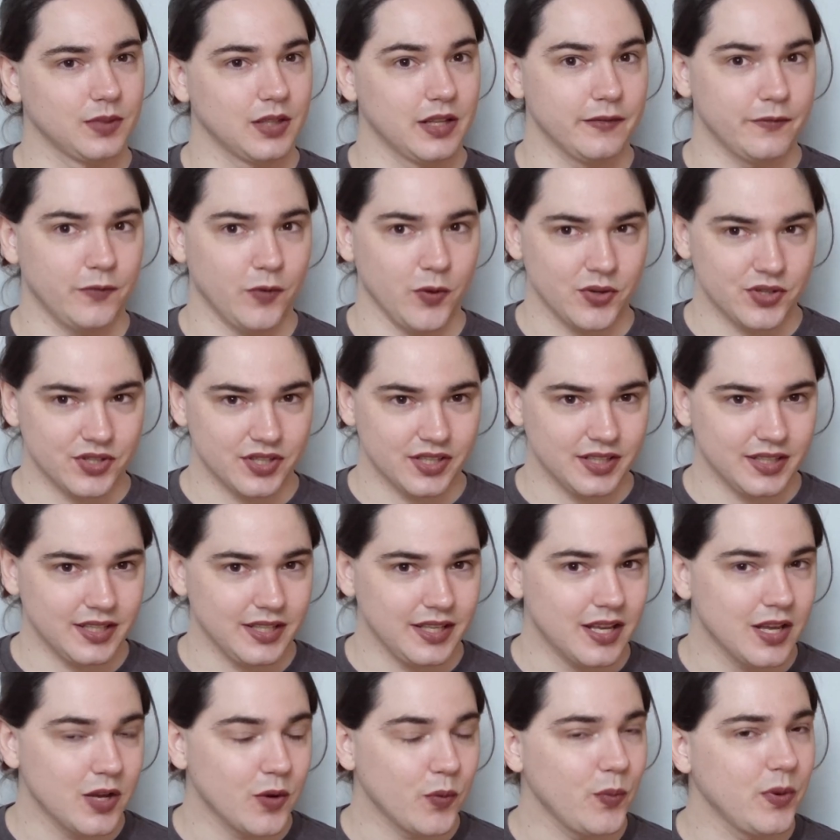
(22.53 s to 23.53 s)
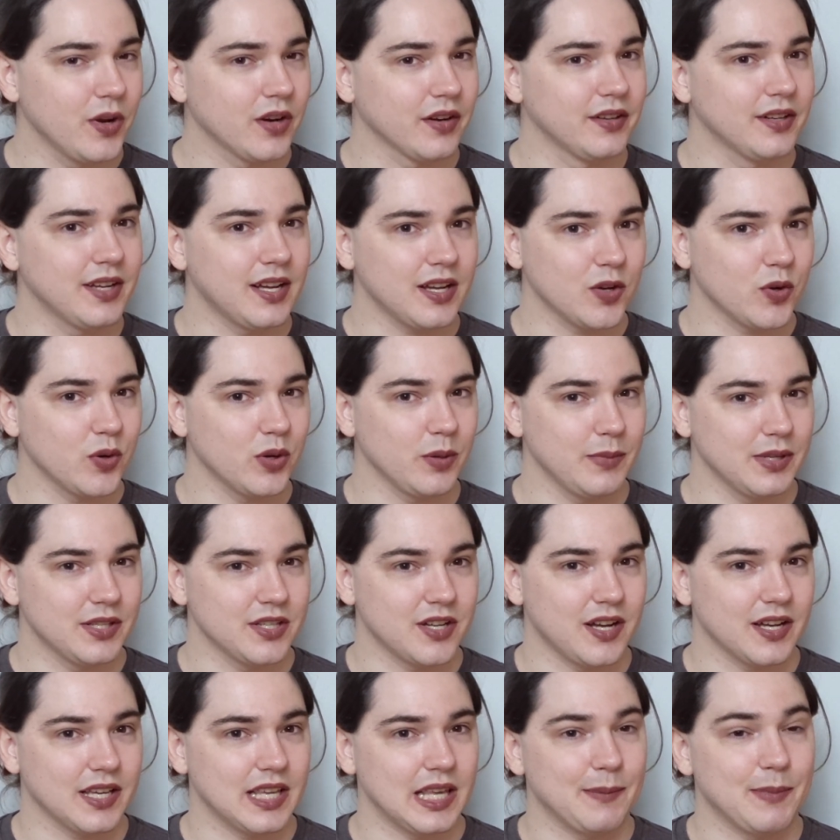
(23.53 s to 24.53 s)
Unfortunately, we are not going to be
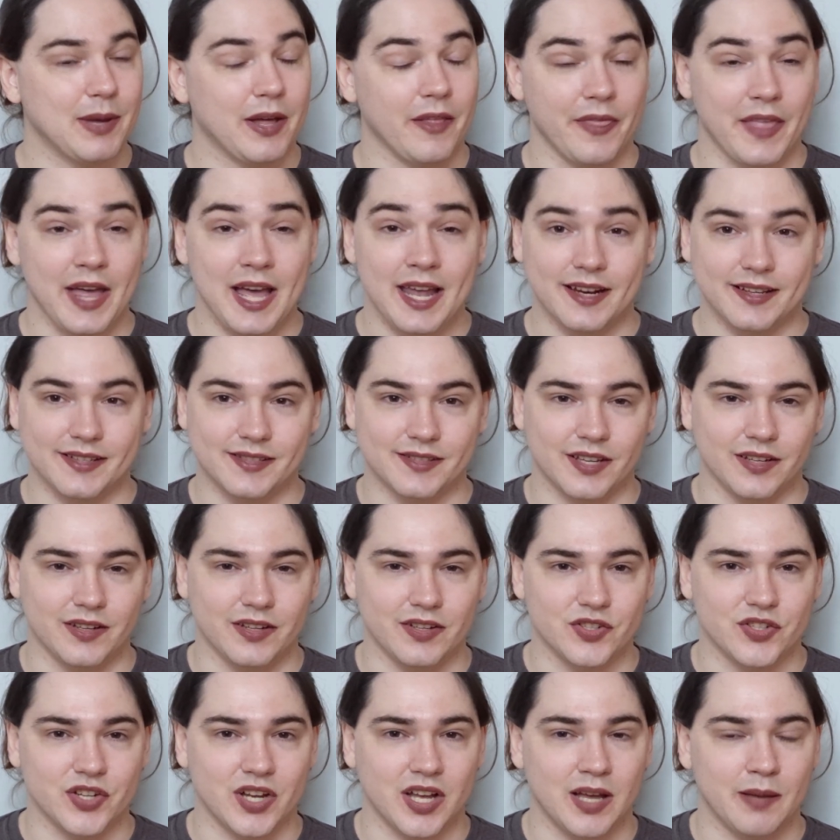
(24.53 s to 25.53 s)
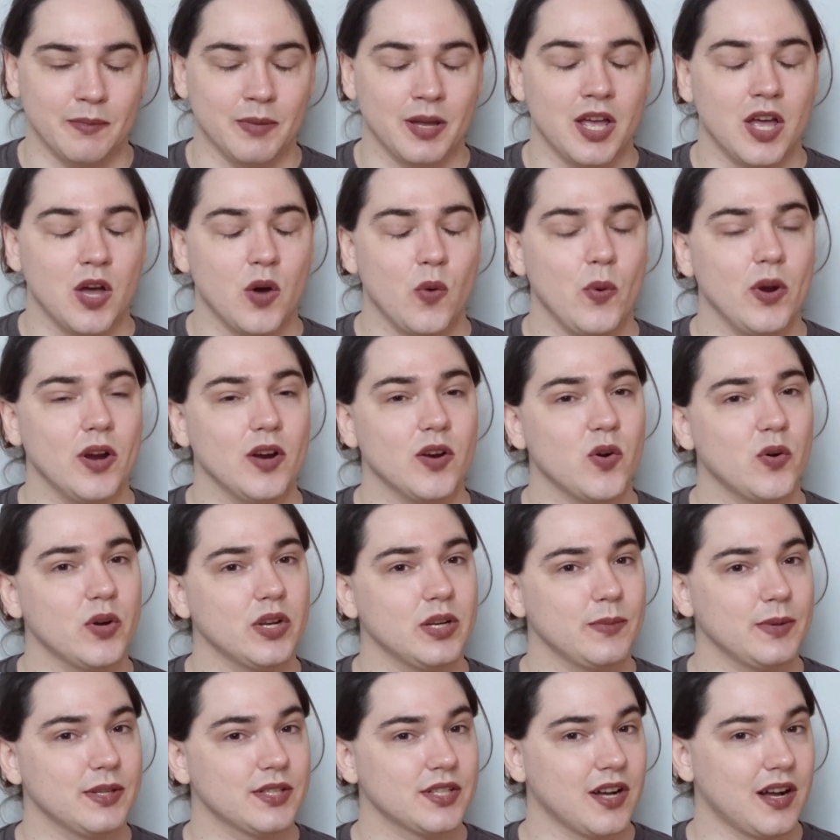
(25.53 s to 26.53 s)
talking about that exciting job. We are going
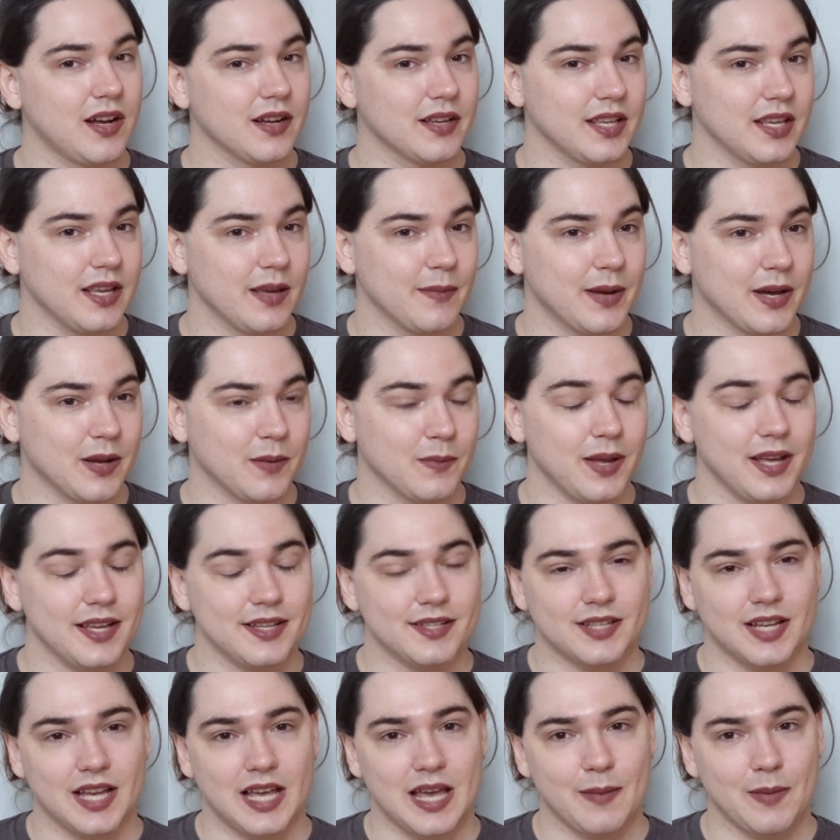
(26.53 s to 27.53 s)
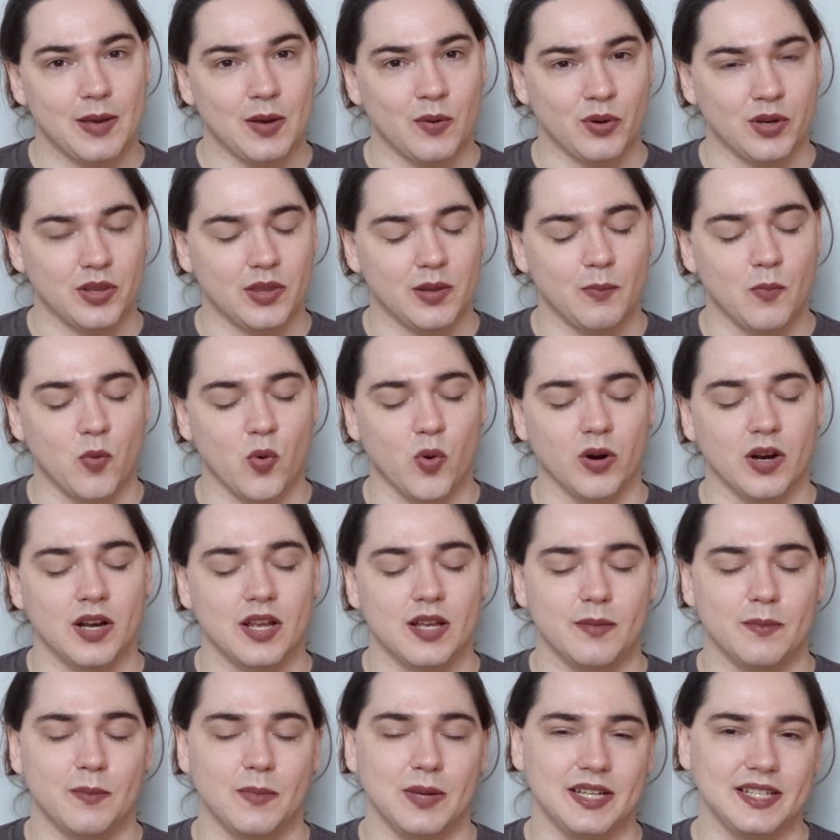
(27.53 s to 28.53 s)
to be talking about my time at one of the more
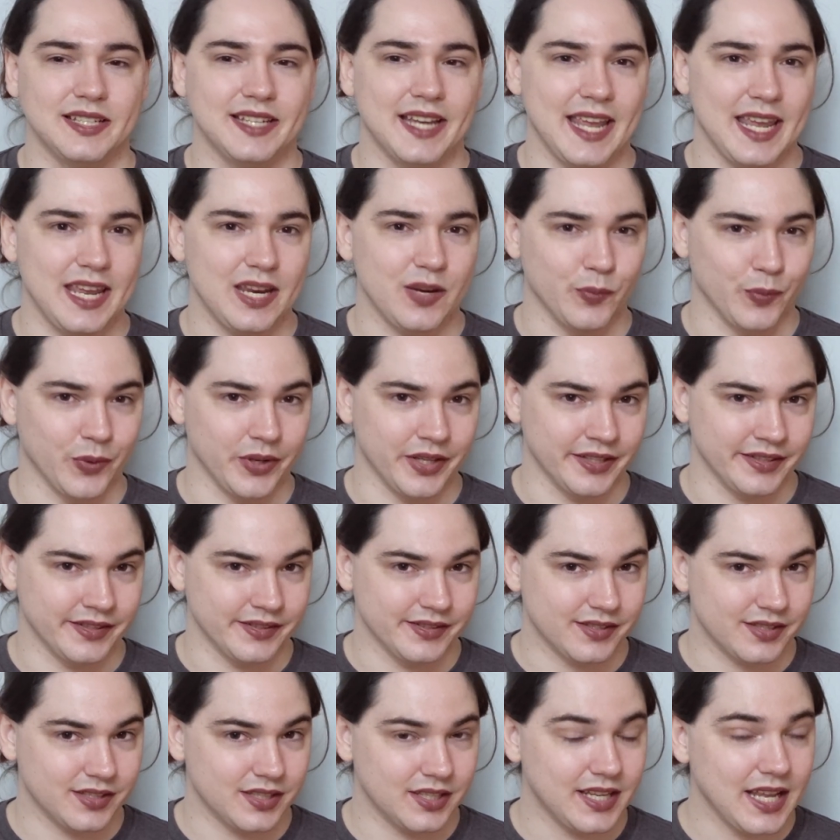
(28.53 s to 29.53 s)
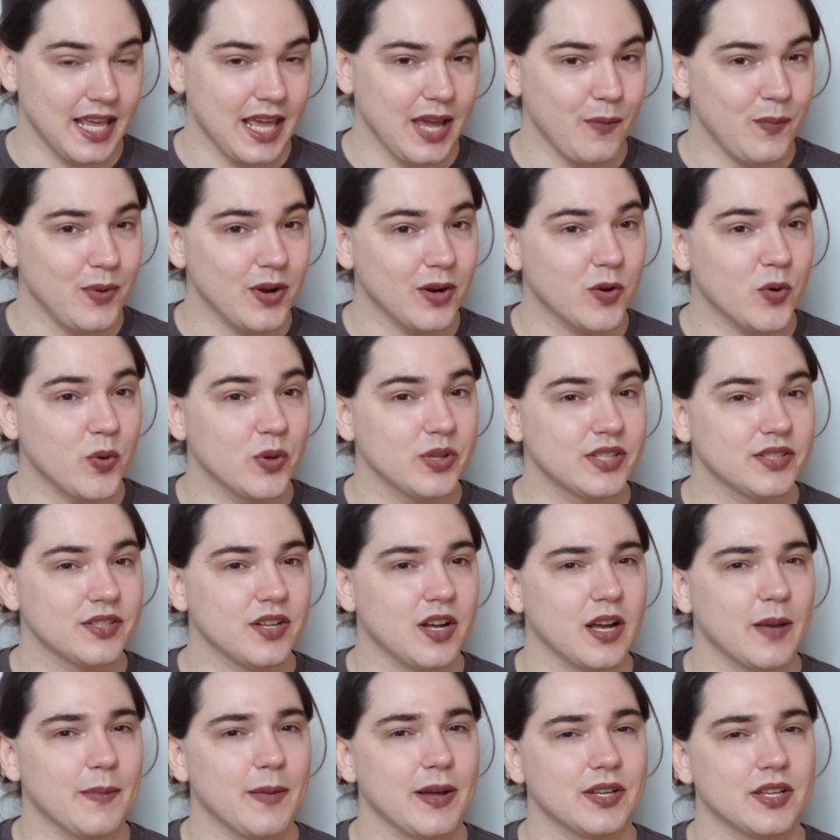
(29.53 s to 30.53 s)
mundane ones. Today, we are going to
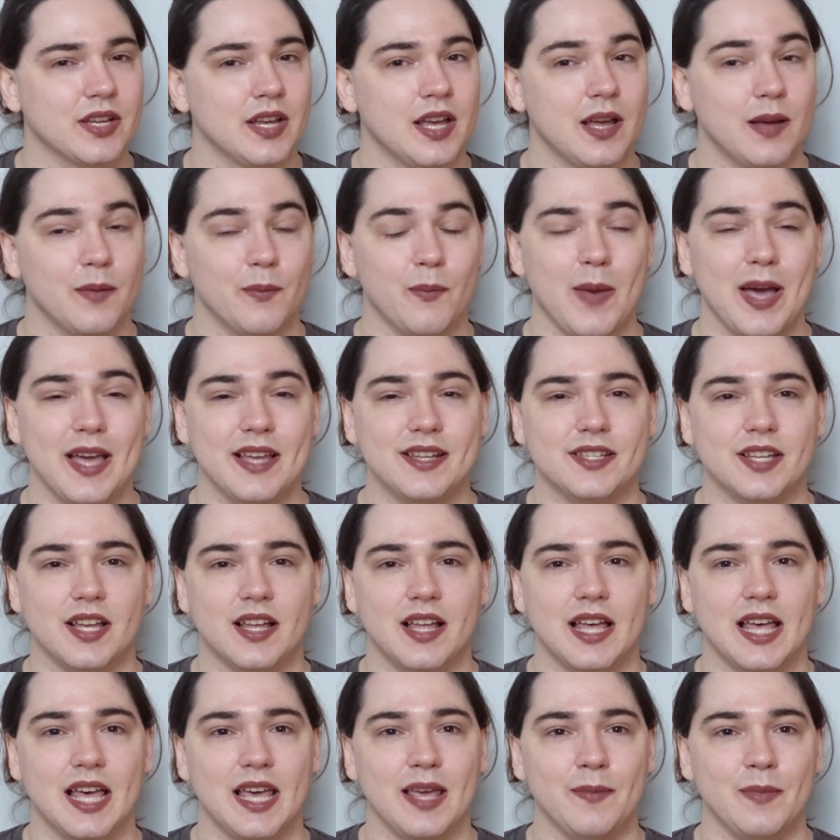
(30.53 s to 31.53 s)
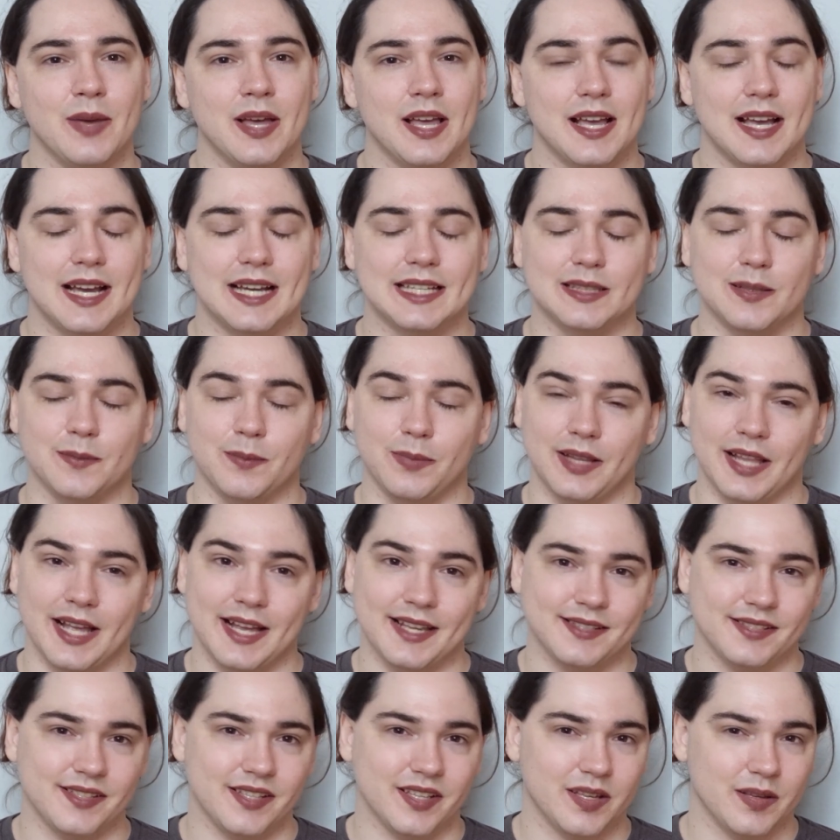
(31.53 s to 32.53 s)
talk about my time at the
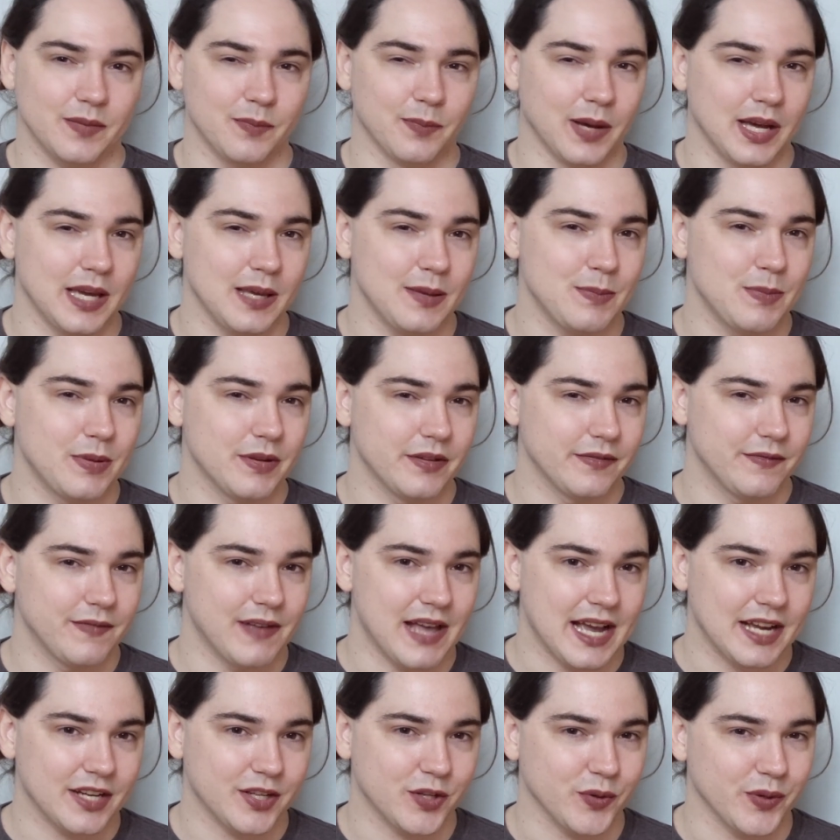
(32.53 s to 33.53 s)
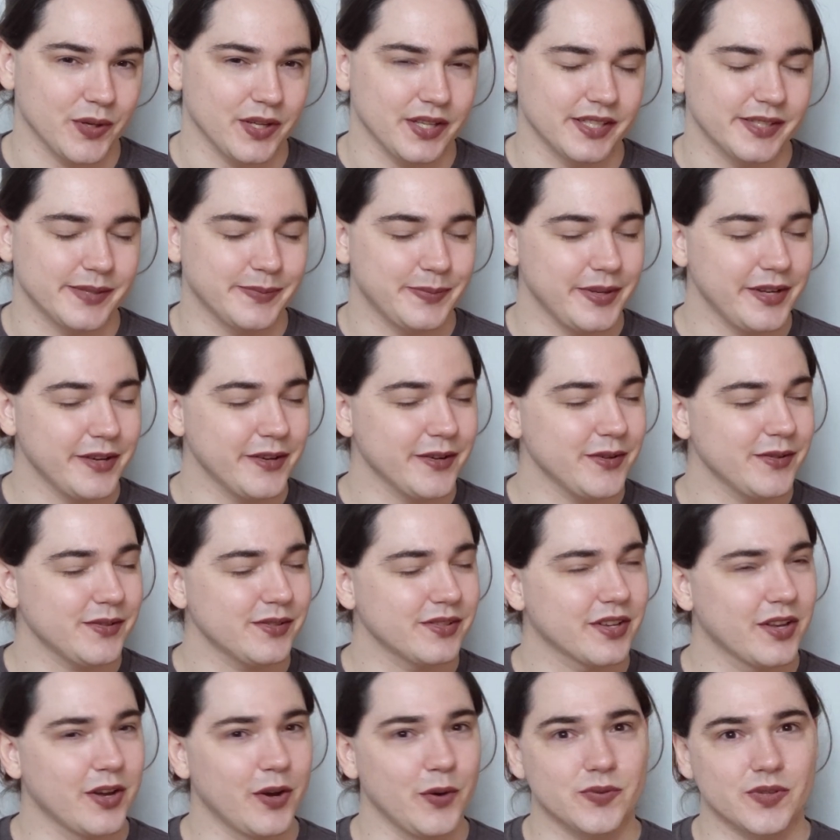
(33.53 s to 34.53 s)
plastic pipe factory,
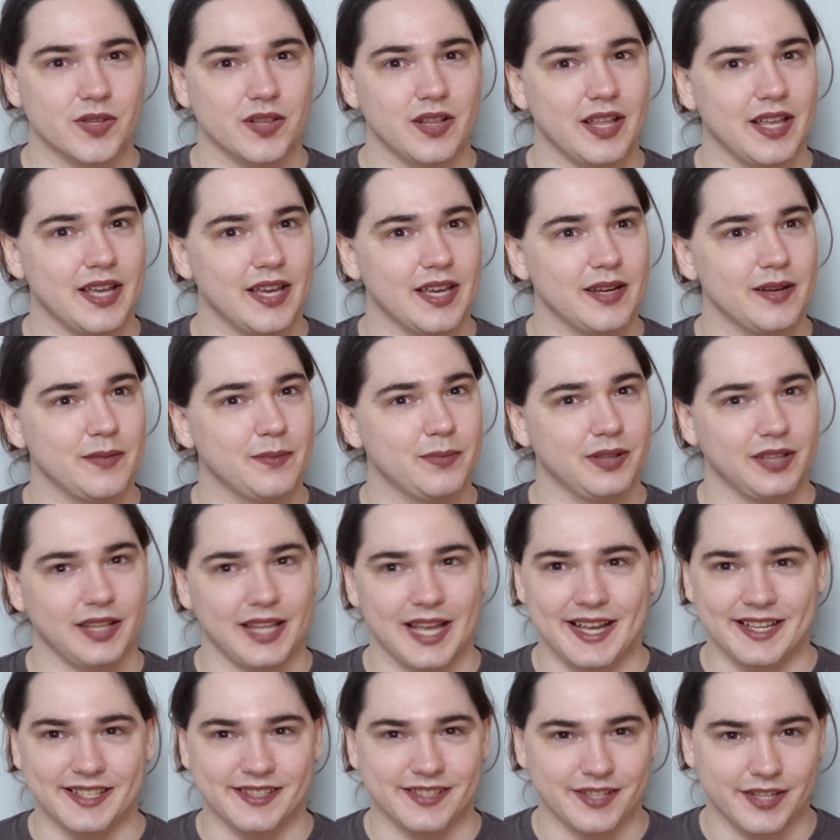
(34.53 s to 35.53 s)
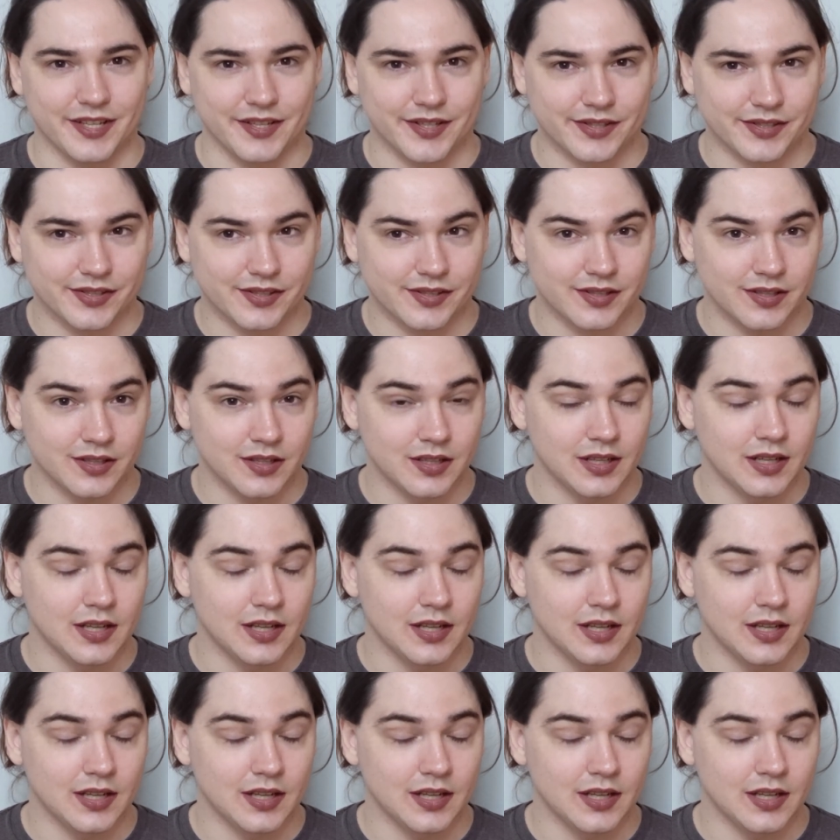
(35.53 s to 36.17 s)
Spears Coastline Plastics.